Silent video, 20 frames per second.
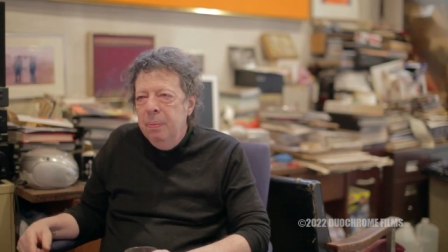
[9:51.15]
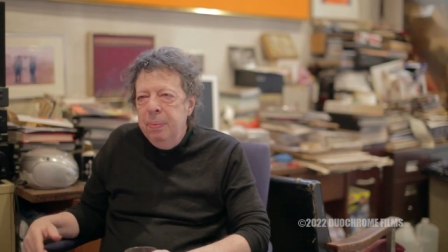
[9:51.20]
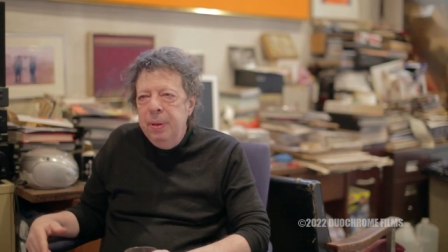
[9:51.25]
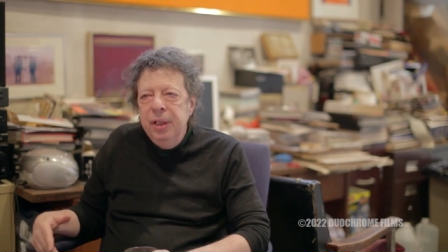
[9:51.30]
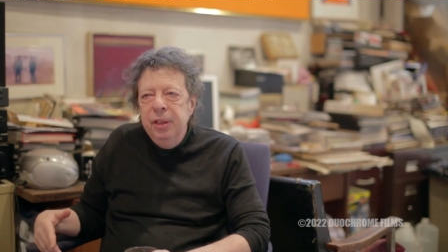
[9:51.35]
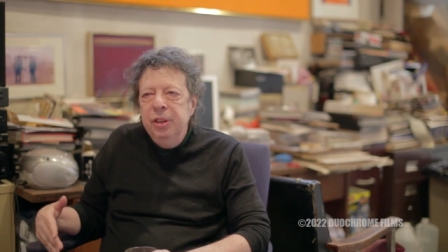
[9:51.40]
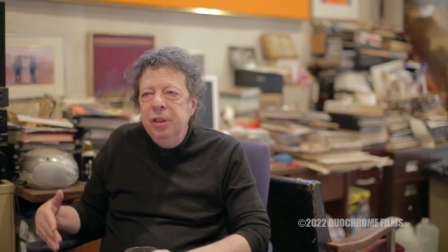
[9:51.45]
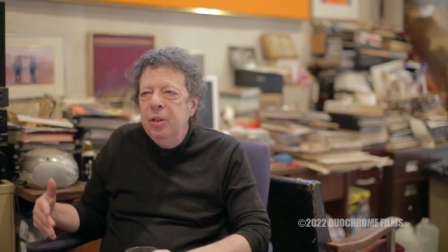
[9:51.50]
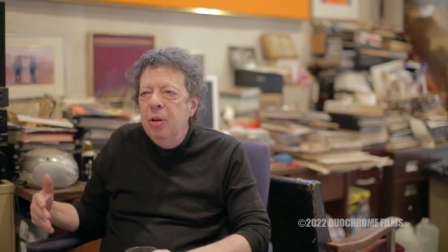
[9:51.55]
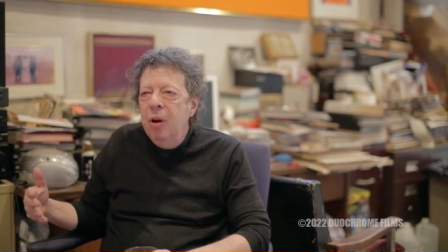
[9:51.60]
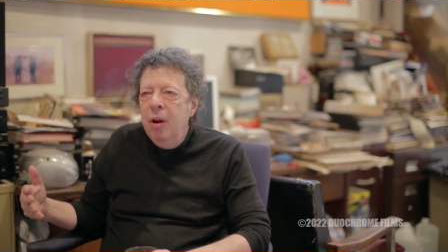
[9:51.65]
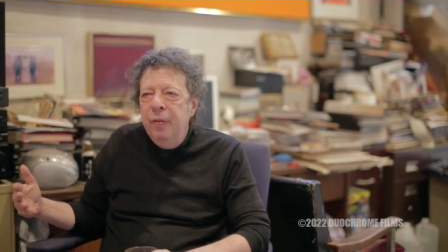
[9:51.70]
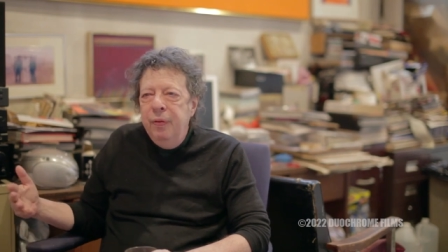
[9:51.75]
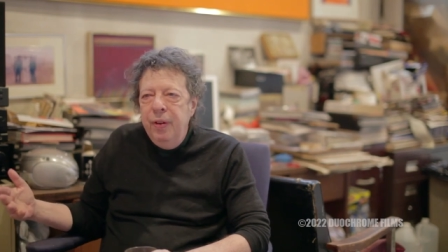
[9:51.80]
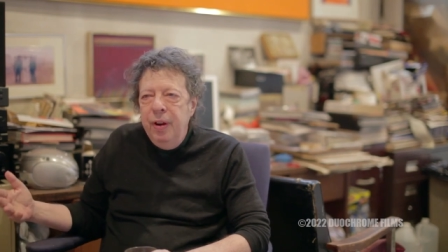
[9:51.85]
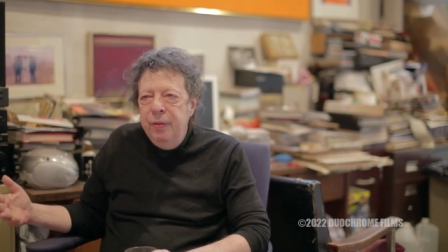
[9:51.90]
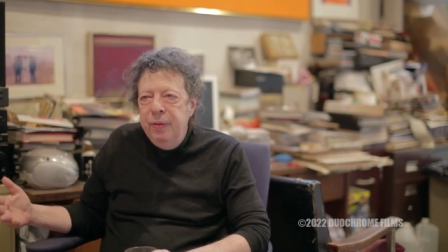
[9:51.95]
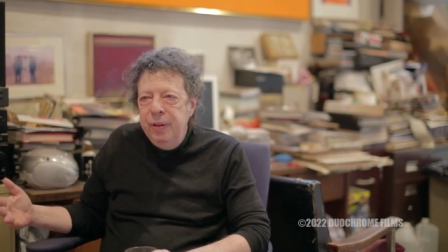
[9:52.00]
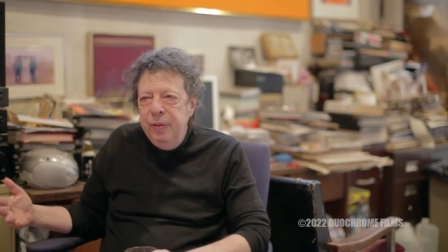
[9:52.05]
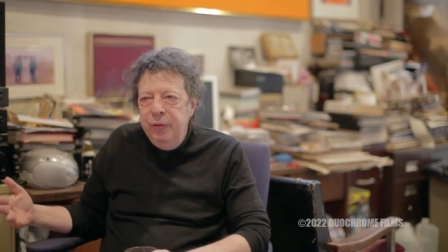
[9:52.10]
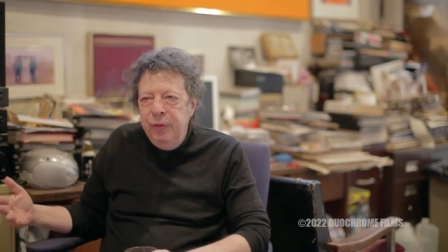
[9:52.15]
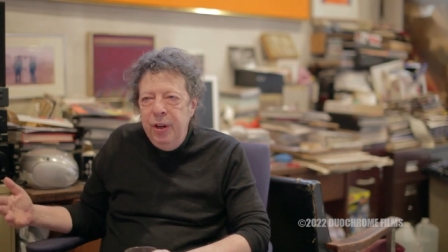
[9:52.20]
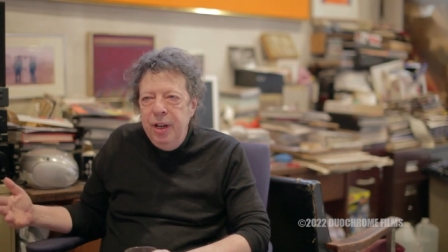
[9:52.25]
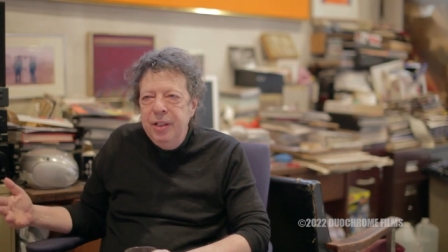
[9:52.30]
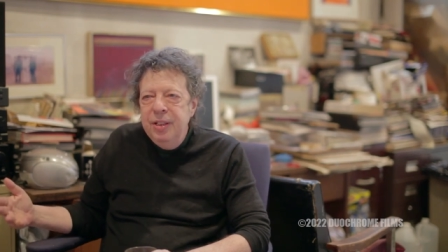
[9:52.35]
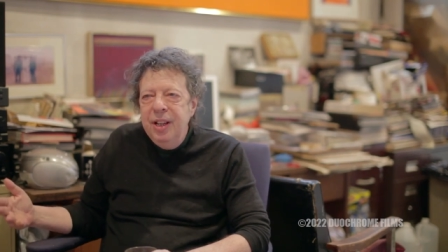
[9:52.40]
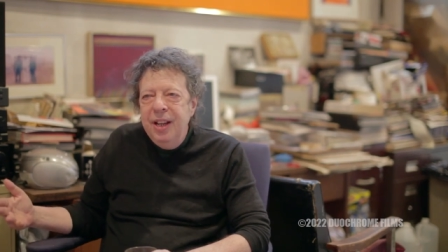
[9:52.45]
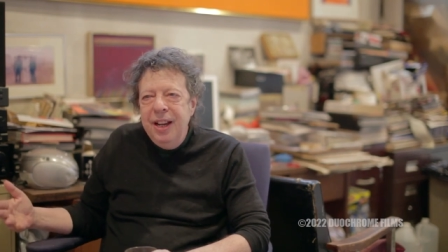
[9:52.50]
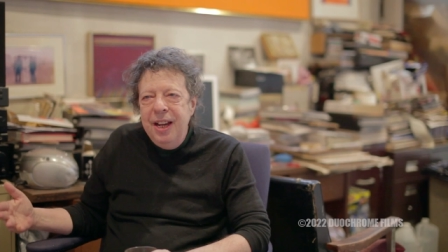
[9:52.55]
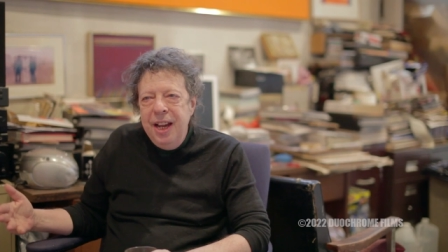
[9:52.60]
pissed off every
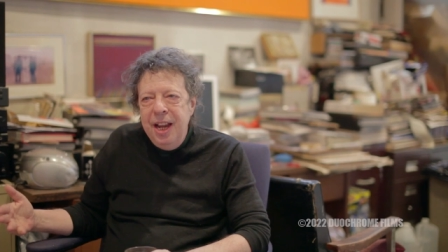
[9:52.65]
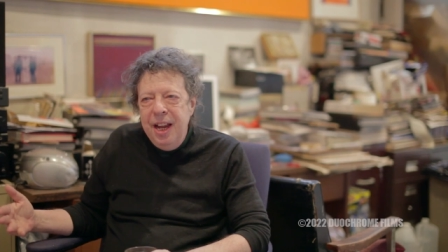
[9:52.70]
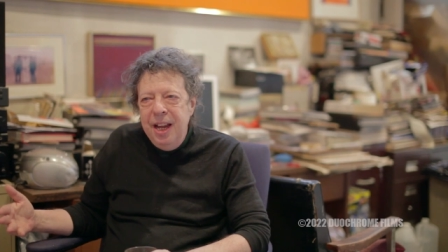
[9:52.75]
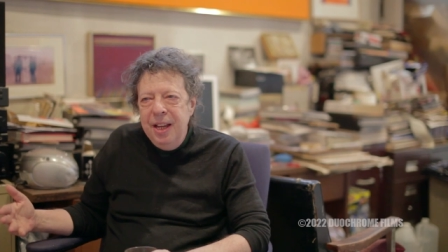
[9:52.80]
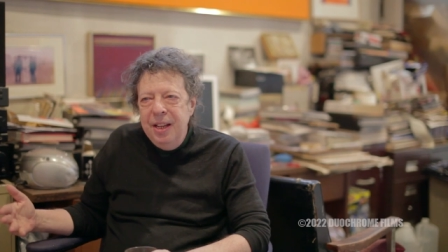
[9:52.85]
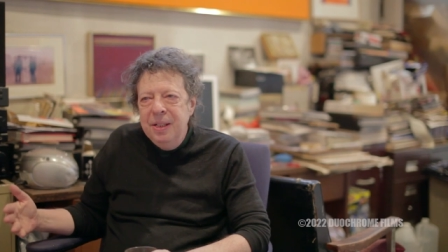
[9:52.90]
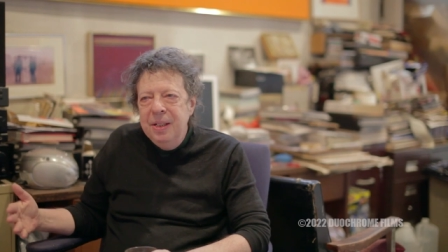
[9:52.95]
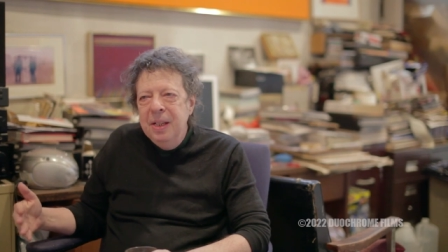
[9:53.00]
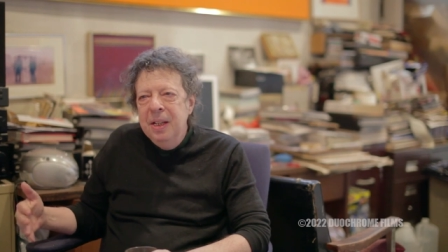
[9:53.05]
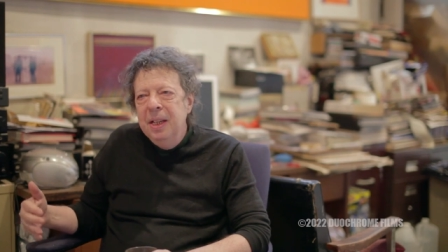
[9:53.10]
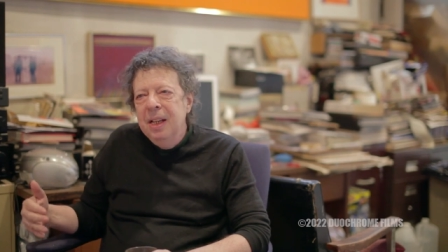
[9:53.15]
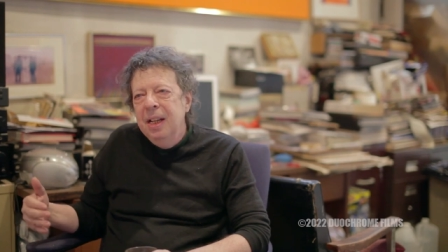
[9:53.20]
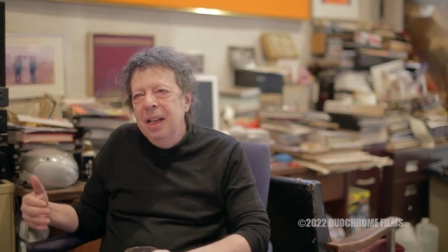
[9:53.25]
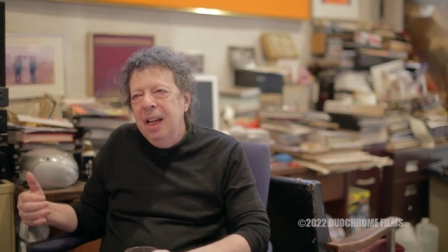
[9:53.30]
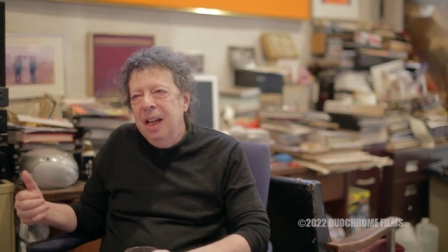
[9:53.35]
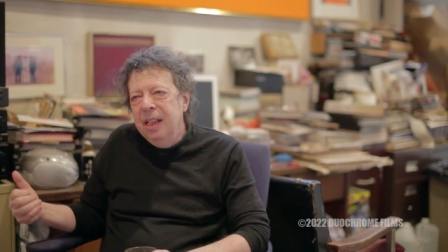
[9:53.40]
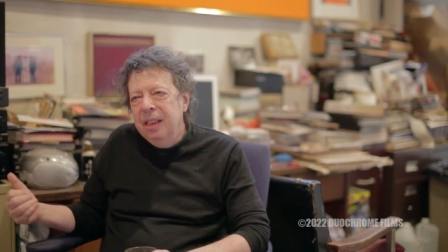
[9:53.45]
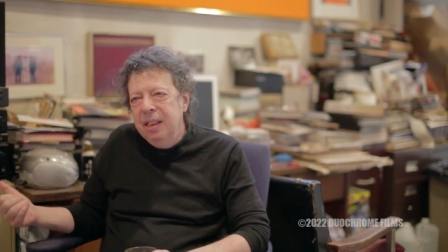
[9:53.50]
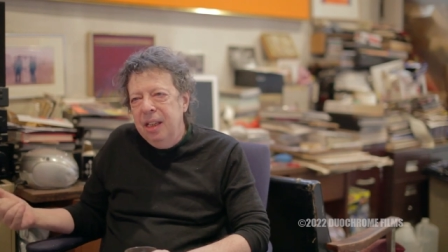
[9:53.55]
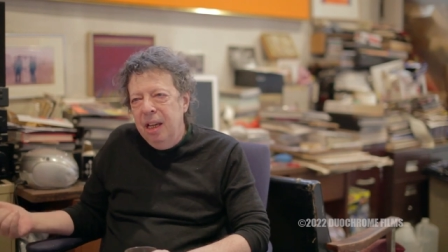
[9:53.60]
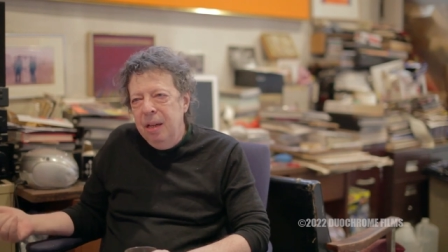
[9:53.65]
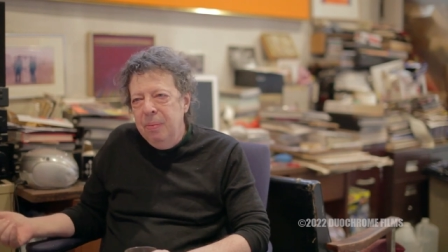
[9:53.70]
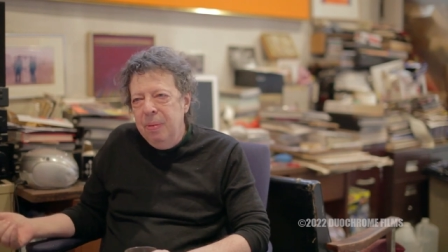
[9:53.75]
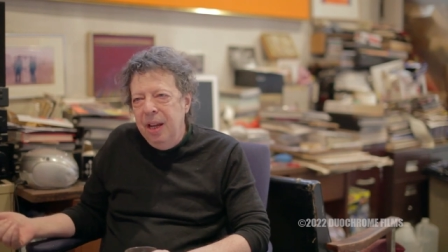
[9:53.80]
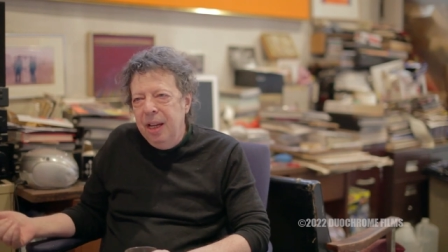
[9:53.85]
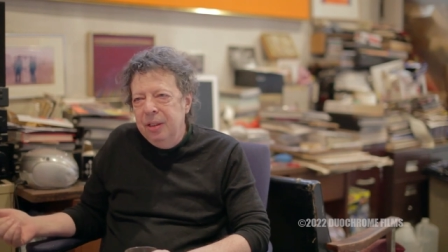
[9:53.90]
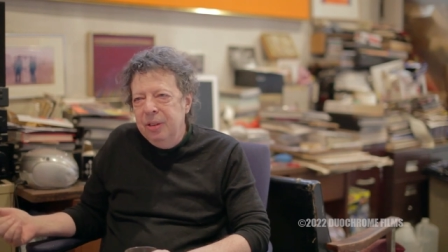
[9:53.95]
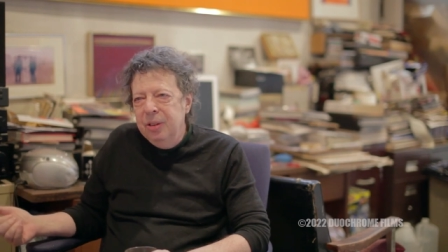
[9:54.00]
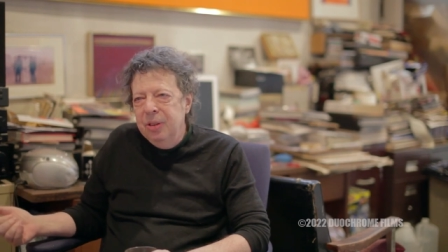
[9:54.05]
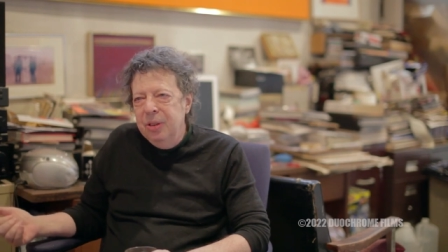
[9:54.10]
friend I had and came
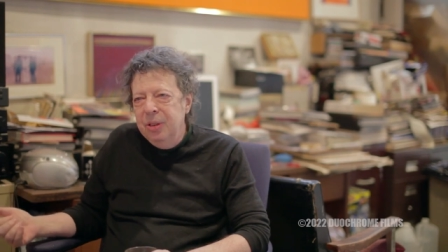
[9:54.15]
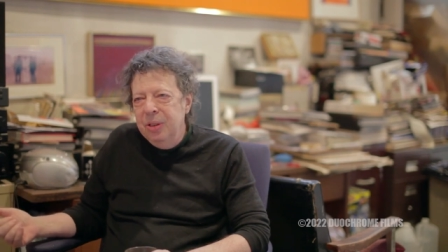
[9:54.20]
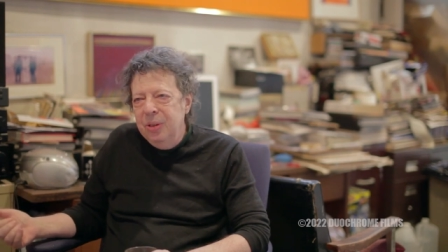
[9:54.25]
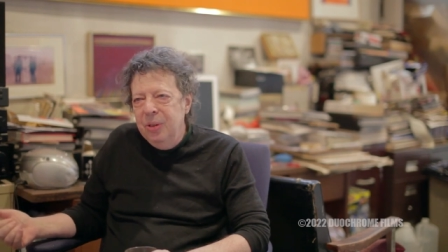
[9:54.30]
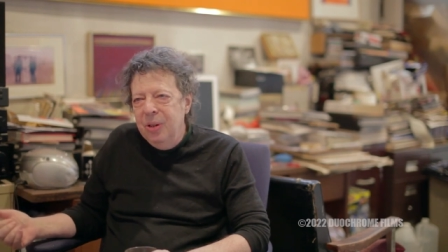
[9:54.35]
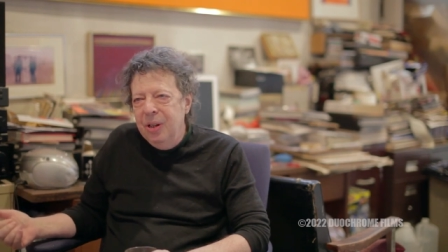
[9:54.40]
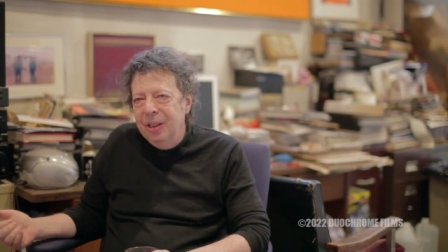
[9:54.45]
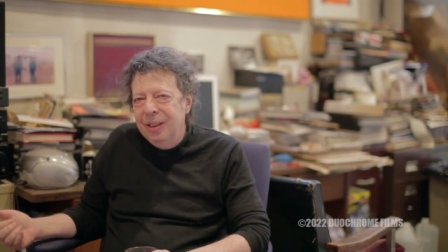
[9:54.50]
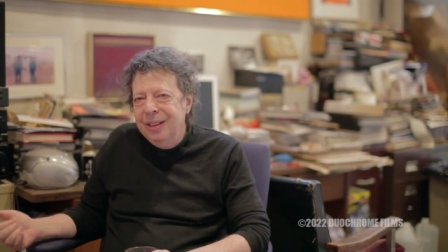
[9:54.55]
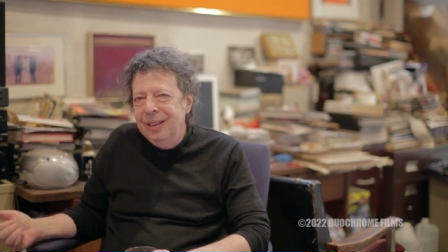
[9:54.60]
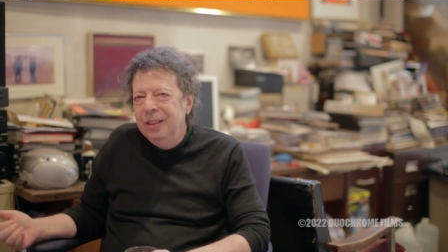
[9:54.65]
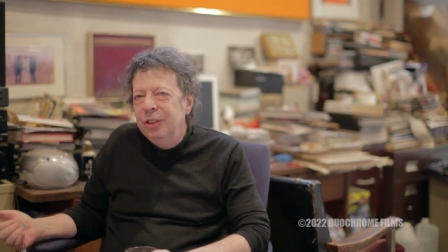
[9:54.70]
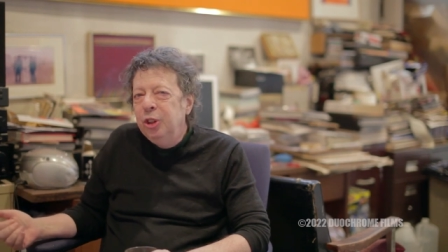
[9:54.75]
back to New York.